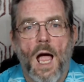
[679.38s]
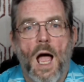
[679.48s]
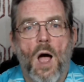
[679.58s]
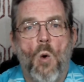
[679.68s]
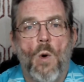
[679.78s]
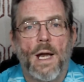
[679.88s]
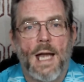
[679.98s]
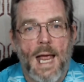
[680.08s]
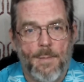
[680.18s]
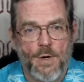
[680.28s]
What had
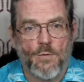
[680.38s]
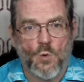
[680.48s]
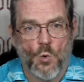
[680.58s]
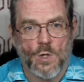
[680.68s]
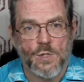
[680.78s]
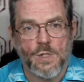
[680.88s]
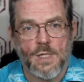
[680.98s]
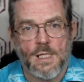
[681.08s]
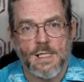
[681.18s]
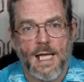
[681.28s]
happened, of course,
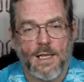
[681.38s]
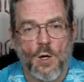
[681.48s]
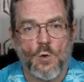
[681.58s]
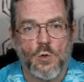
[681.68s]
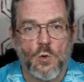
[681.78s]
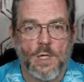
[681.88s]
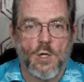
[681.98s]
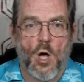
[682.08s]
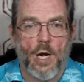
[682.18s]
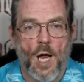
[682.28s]
is that those who had
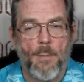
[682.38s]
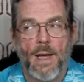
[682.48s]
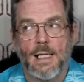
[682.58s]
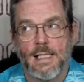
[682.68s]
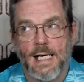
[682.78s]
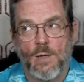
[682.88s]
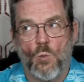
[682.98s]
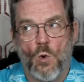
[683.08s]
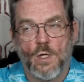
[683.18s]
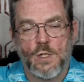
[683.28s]
gone up had seen
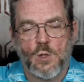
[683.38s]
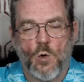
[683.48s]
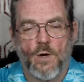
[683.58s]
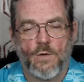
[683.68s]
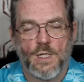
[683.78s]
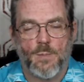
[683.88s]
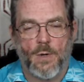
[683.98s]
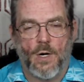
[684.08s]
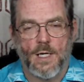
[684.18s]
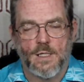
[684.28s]
one sort of
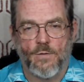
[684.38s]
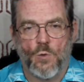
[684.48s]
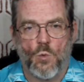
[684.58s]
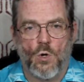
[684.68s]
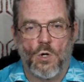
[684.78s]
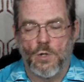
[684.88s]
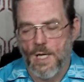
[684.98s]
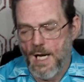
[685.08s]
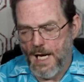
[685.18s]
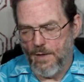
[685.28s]
experience of the world,
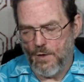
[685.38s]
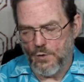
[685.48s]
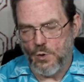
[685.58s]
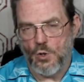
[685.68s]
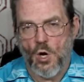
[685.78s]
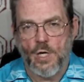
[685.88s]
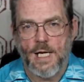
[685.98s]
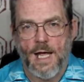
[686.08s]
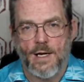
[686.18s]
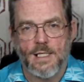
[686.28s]
and those who had gone
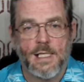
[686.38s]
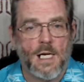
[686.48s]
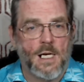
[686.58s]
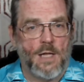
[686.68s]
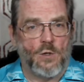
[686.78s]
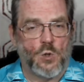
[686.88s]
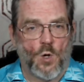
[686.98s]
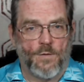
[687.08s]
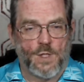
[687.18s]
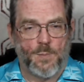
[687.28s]
down had seen another sort of
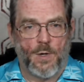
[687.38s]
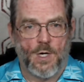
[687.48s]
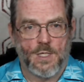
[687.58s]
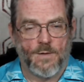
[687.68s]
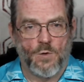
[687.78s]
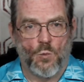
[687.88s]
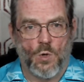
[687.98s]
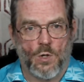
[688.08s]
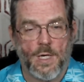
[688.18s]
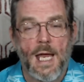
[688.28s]
experience of the
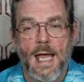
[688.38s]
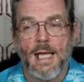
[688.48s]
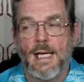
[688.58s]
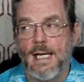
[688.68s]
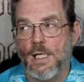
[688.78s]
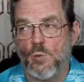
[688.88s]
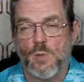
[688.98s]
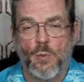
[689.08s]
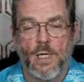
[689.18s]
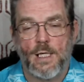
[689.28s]
world. And each was
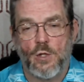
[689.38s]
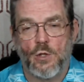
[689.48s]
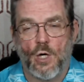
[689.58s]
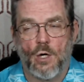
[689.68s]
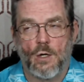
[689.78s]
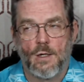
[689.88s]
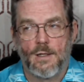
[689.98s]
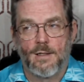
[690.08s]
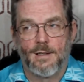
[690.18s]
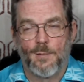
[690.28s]
put into their
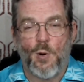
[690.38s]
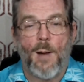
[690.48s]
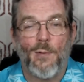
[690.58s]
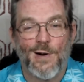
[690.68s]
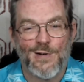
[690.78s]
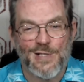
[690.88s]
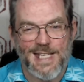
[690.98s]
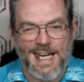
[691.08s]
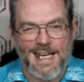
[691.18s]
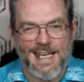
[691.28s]
proper
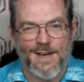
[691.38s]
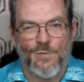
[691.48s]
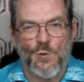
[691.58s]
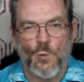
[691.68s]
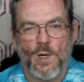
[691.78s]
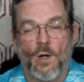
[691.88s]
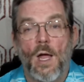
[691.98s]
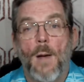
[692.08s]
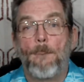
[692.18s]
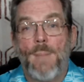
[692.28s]
understanding, if you will,
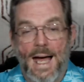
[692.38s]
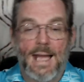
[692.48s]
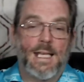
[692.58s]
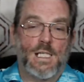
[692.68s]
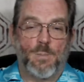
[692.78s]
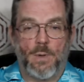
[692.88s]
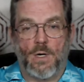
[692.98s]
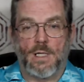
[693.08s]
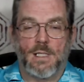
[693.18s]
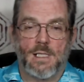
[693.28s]
by the
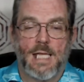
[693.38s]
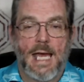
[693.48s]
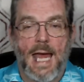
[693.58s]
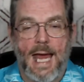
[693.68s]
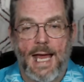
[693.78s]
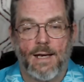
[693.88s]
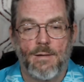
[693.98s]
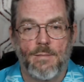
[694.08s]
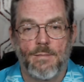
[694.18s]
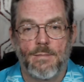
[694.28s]
experiences they had
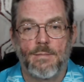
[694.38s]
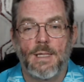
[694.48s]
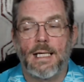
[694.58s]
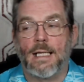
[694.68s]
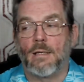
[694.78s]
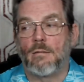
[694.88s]
in